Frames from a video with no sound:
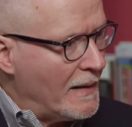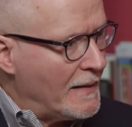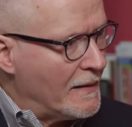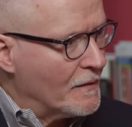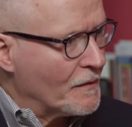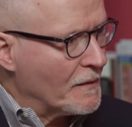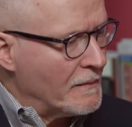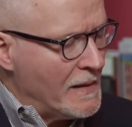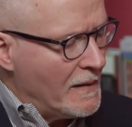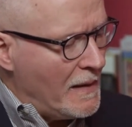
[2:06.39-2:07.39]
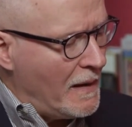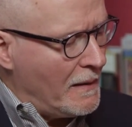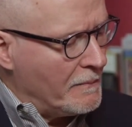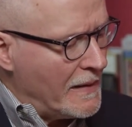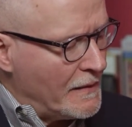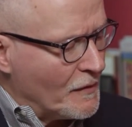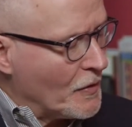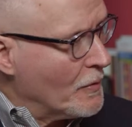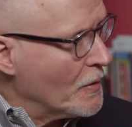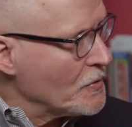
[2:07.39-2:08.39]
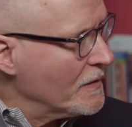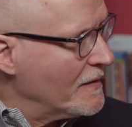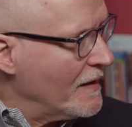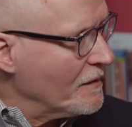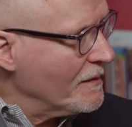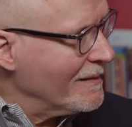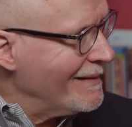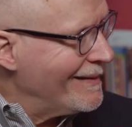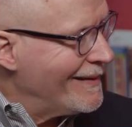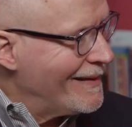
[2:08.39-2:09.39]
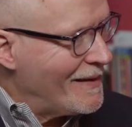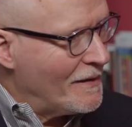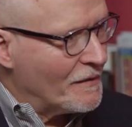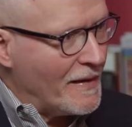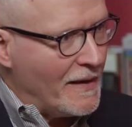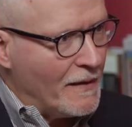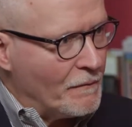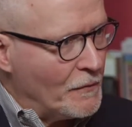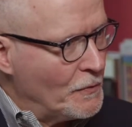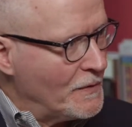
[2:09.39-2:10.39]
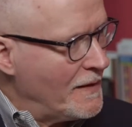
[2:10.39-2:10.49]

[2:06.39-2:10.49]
is a commercial desert, is a food